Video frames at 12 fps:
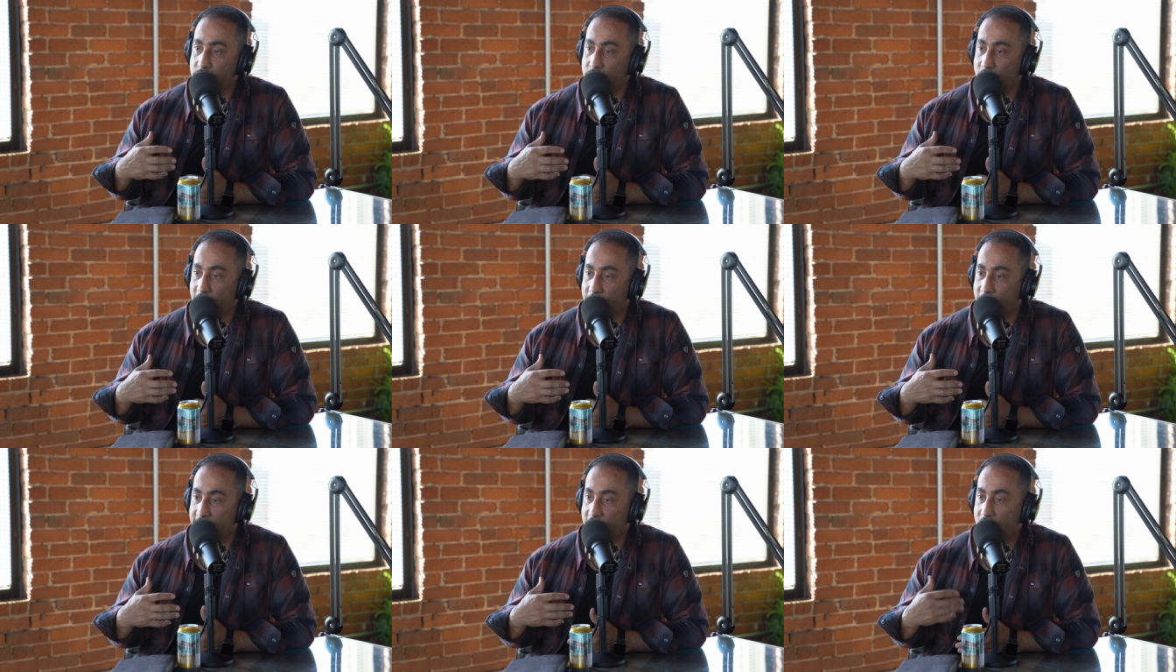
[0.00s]

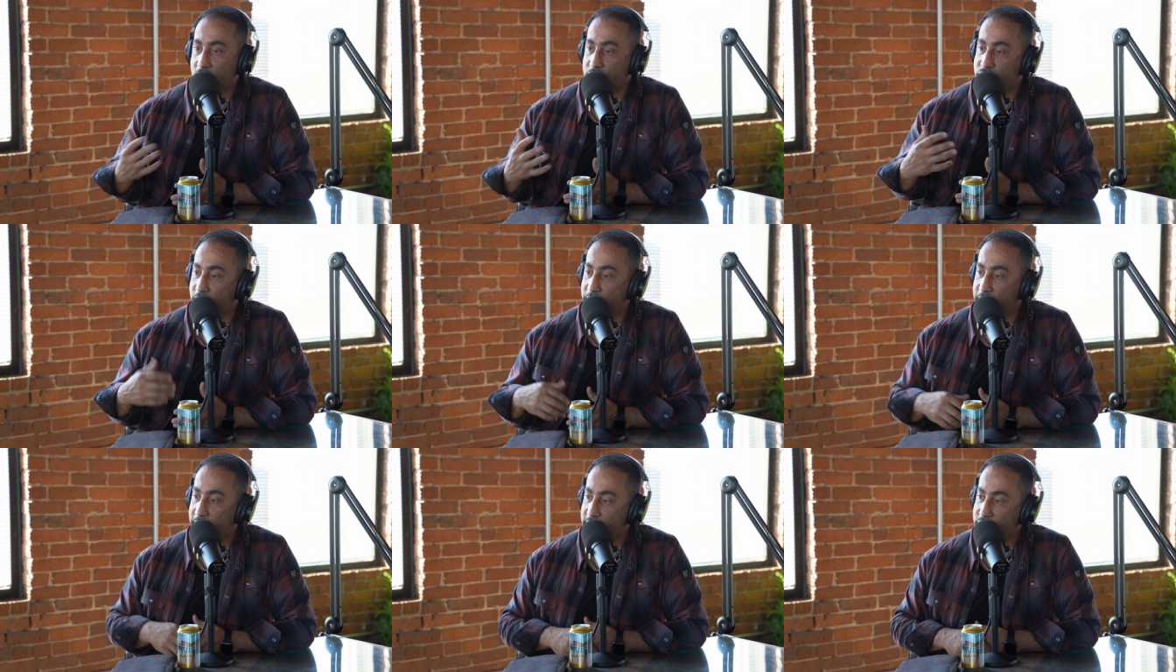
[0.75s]
my heart
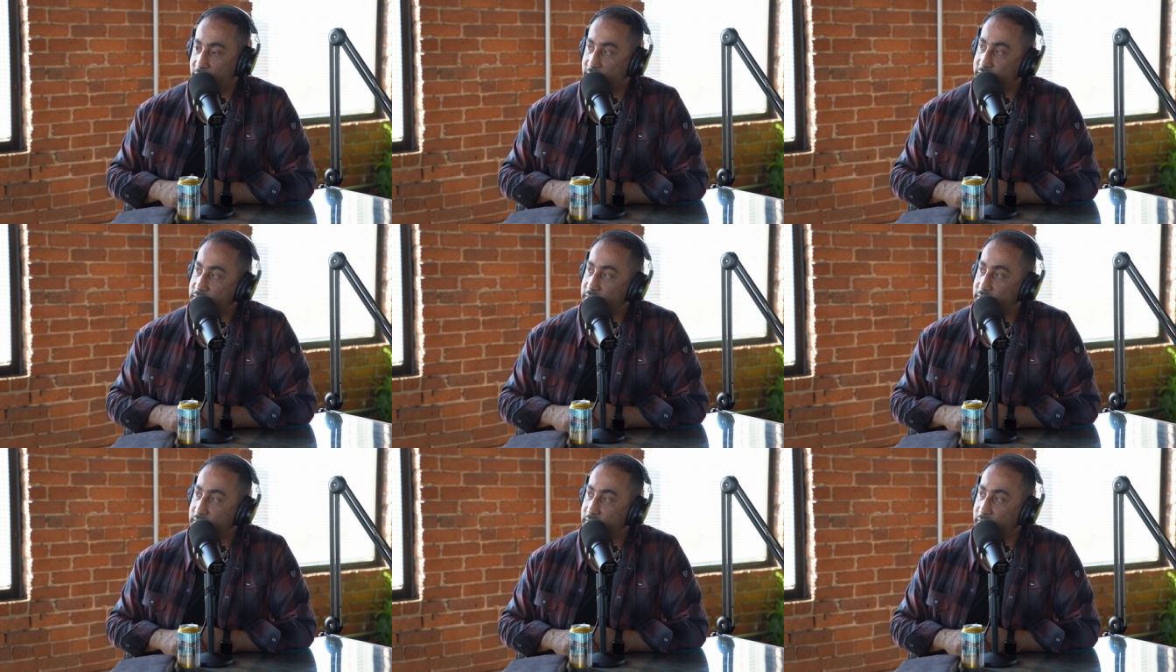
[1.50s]
jumped in my chest.
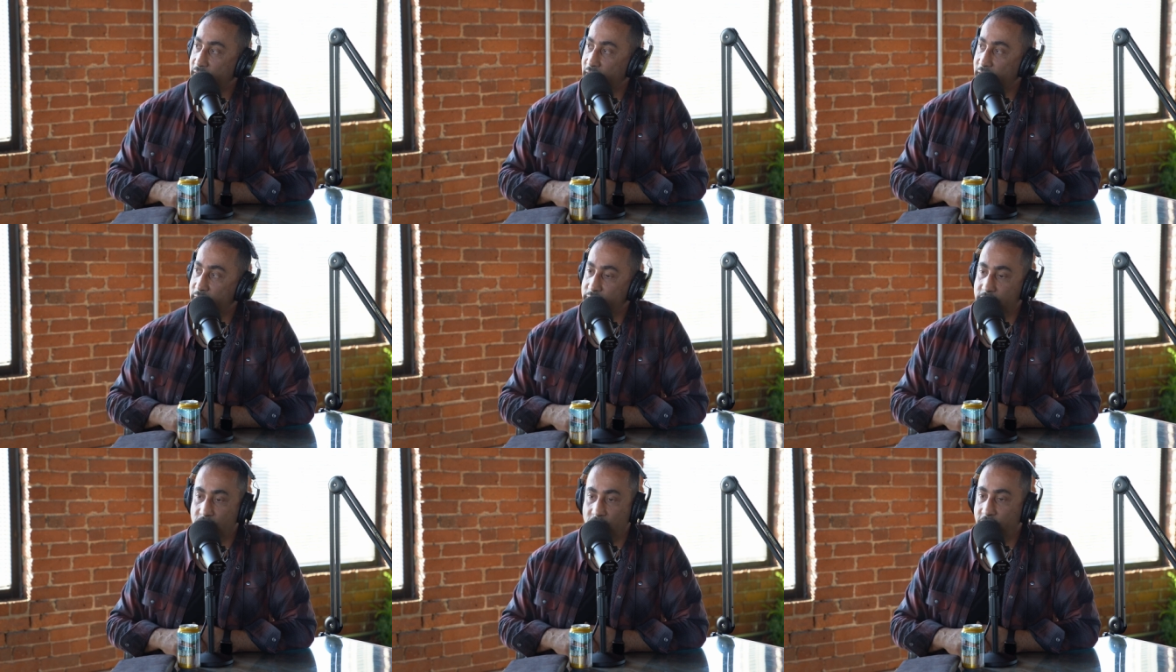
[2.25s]

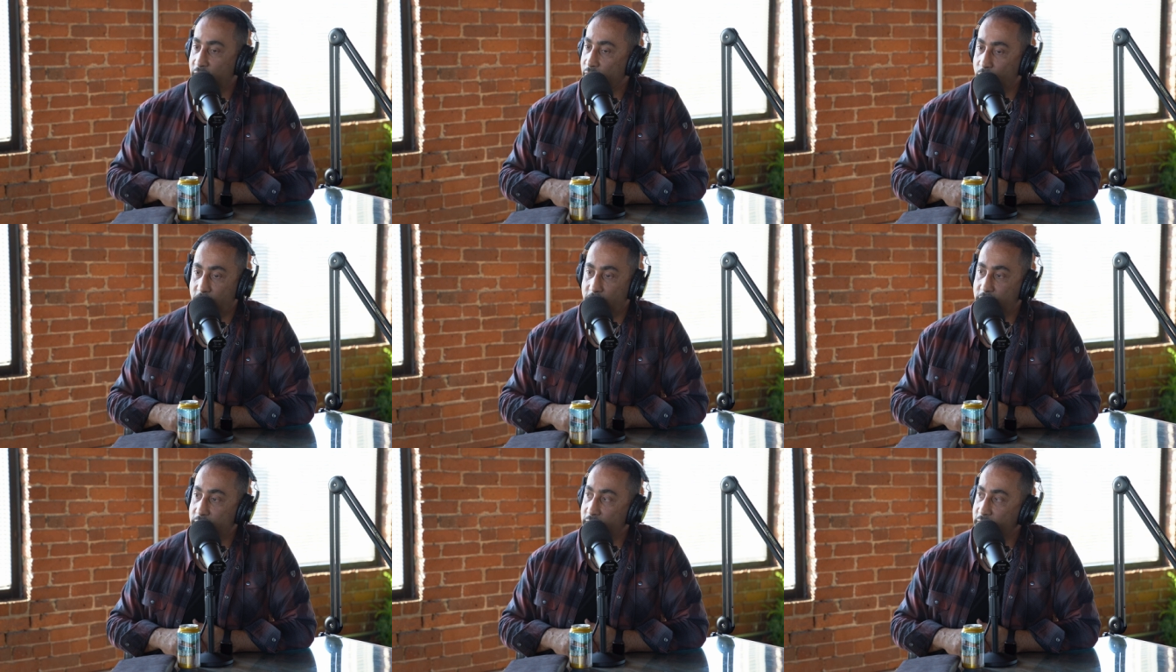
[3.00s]
Very weird.